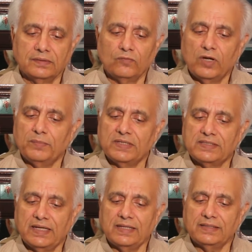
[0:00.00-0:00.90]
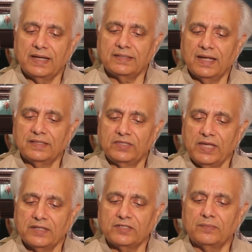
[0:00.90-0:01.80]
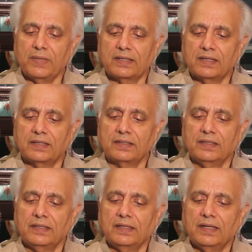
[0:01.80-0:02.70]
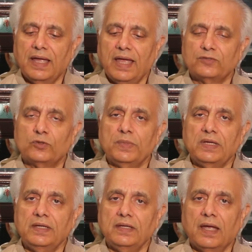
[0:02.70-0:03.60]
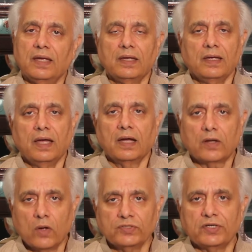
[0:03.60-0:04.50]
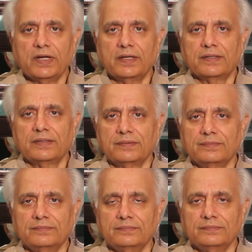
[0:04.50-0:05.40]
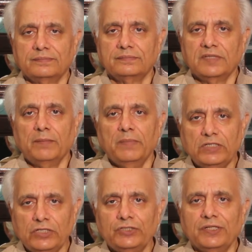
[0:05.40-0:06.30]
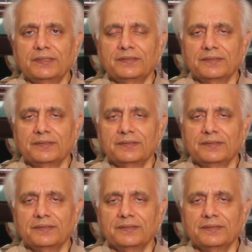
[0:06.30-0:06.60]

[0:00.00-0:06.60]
One may say that a theatre maker has to be a conjurer, a magician.